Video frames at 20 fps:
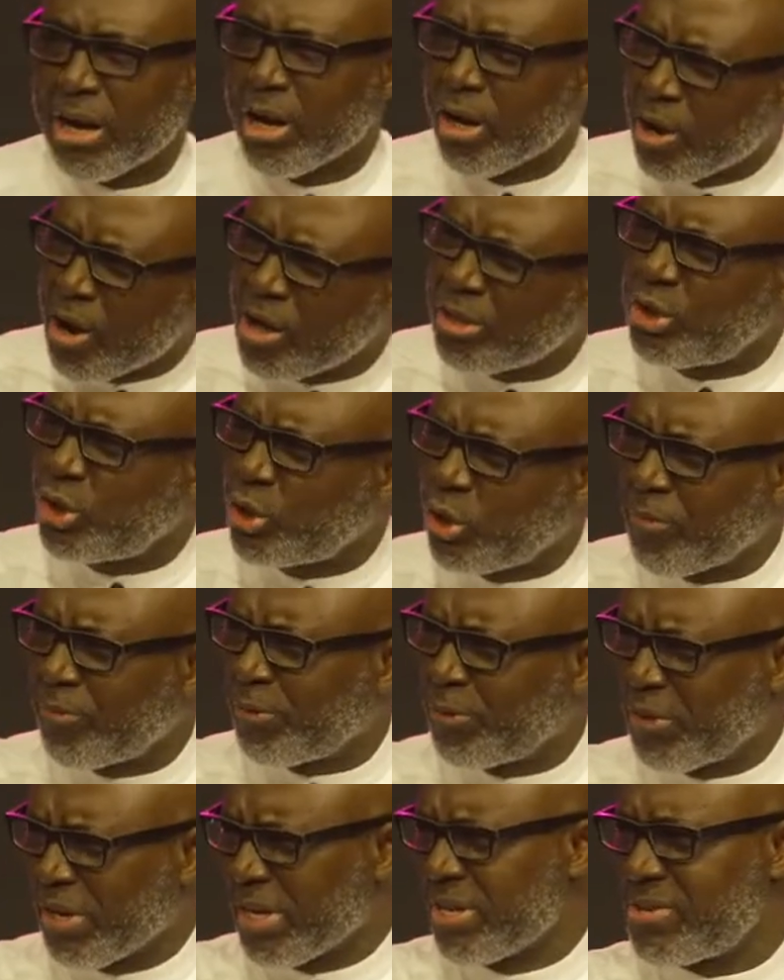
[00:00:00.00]
there are lots
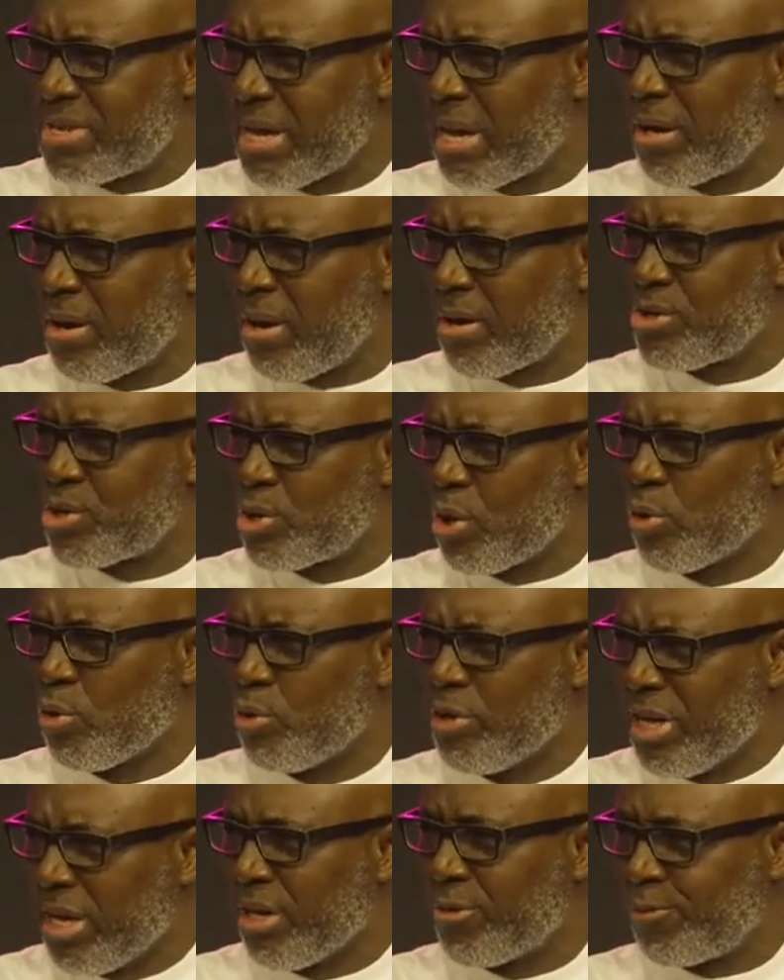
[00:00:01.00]
of things that God is going
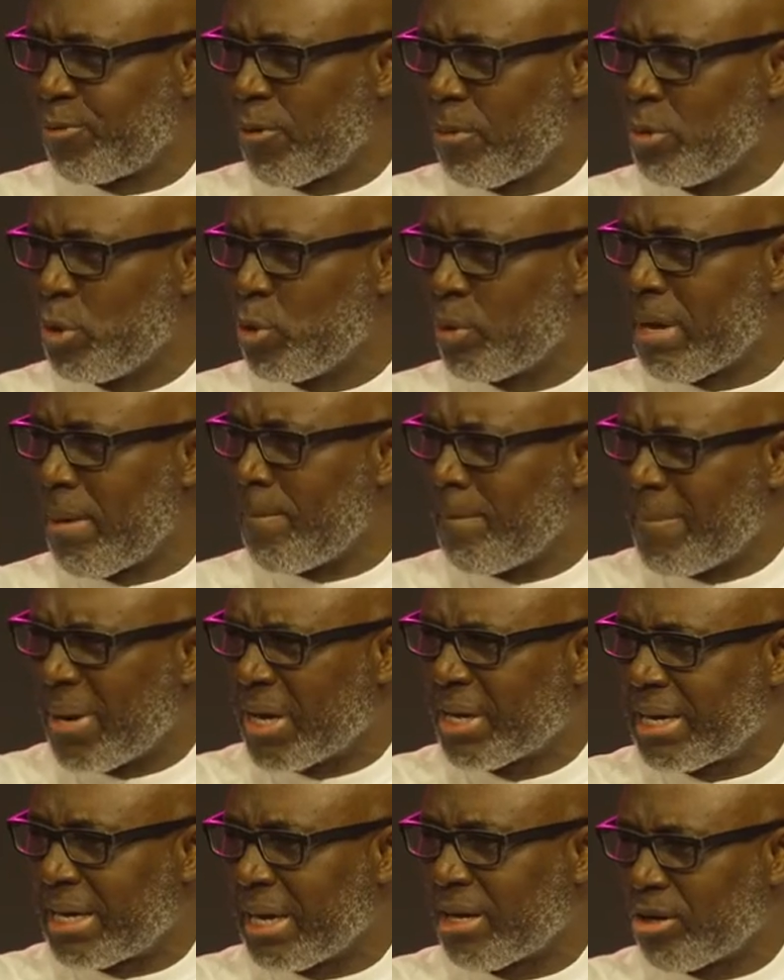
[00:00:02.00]
to need from you that
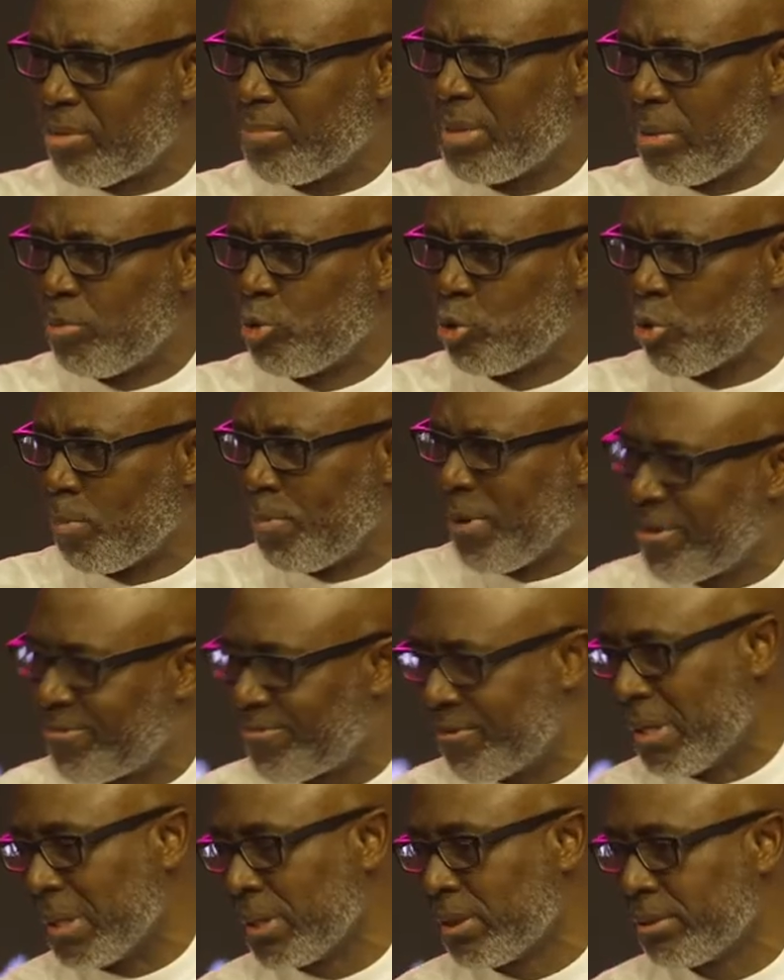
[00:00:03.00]
money cannot be able to pay
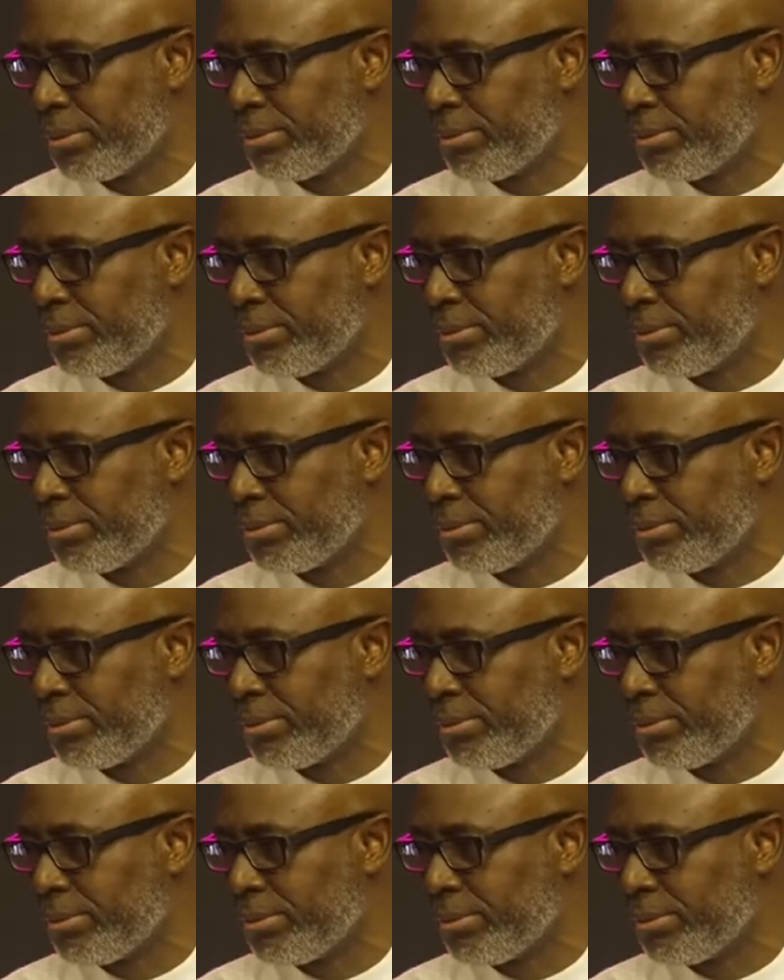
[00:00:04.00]
for.